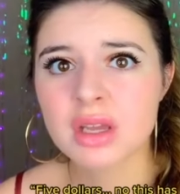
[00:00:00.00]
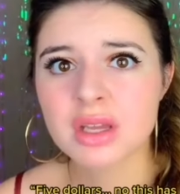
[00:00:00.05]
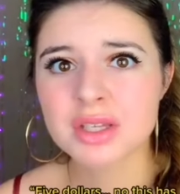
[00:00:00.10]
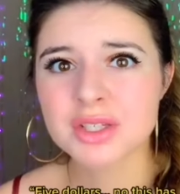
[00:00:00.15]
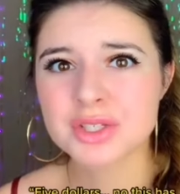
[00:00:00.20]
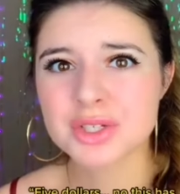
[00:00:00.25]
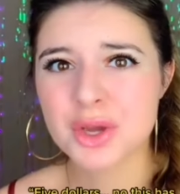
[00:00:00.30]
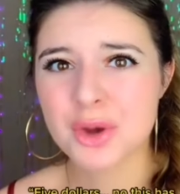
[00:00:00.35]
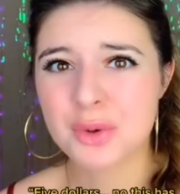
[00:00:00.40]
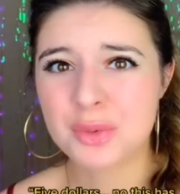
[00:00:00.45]

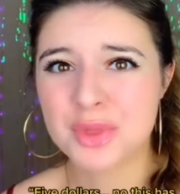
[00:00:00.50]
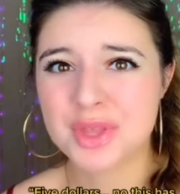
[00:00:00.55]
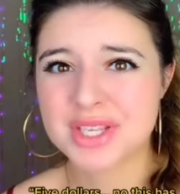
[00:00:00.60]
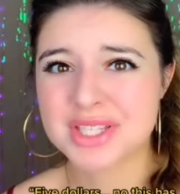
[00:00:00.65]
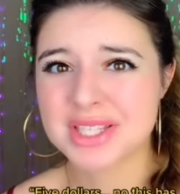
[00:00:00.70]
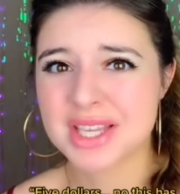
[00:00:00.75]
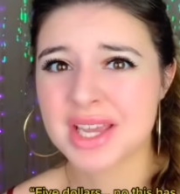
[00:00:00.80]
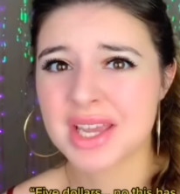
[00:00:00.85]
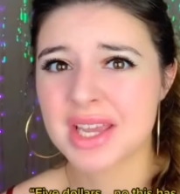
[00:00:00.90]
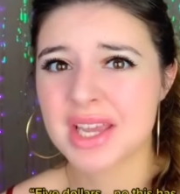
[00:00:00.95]
No, this
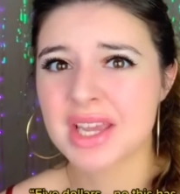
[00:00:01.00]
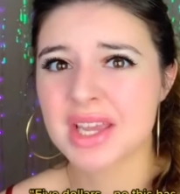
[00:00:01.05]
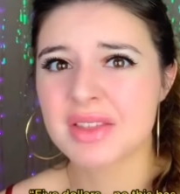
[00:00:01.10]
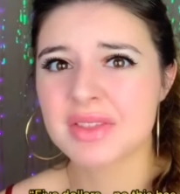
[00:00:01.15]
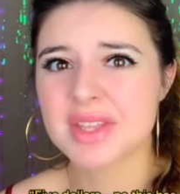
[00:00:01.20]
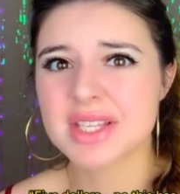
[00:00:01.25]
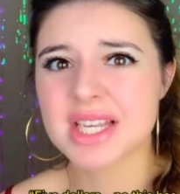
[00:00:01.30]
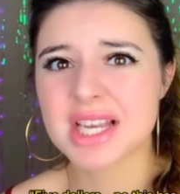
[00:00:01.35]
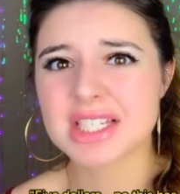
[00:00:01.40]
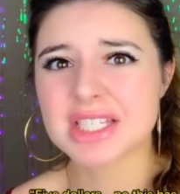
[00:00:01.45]

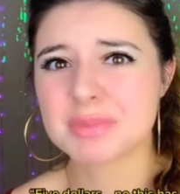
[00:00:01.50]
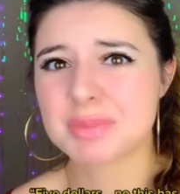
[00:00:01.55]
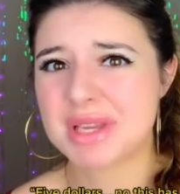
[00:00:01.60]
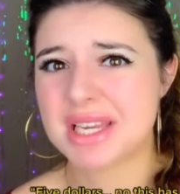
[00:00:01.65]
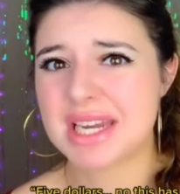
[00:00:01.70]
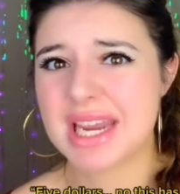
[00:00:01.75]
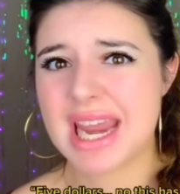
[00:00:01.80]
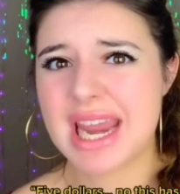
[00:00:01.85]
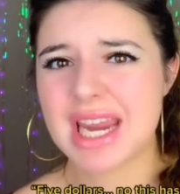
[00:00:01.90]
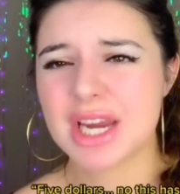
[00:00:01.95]
has to be
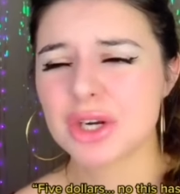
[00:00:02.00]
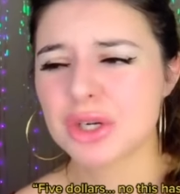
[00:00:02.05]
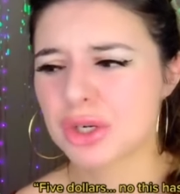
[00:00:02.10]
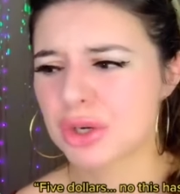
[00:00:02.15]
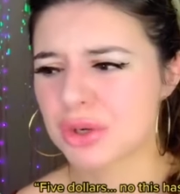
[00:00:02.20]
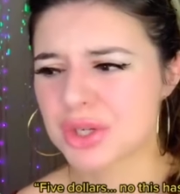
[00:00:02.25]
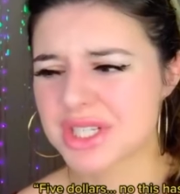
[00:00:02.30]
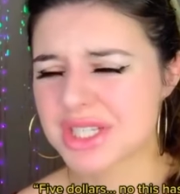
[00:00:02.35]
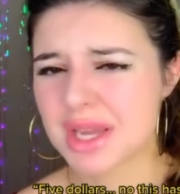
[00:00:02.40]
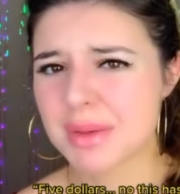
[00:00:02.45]
an error
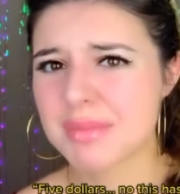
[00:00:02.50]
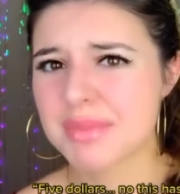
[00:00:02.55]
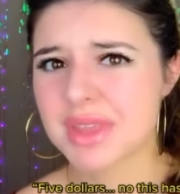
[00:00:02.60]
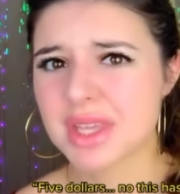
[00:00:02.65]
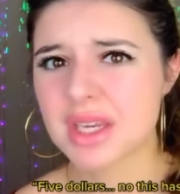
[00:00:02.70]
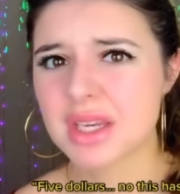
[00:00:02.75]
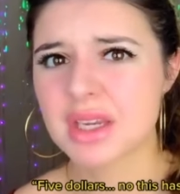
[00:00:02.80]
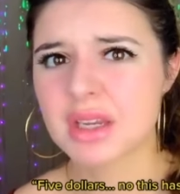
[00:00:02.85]
or something.